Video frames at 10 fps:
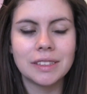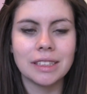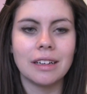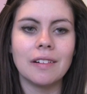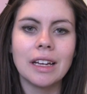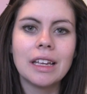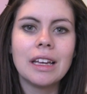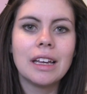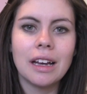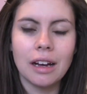So
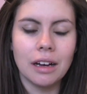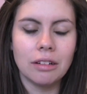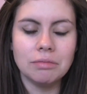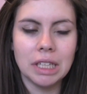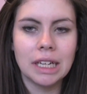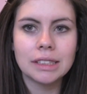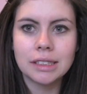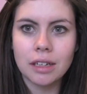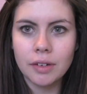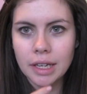yeah,
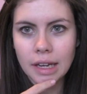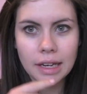so,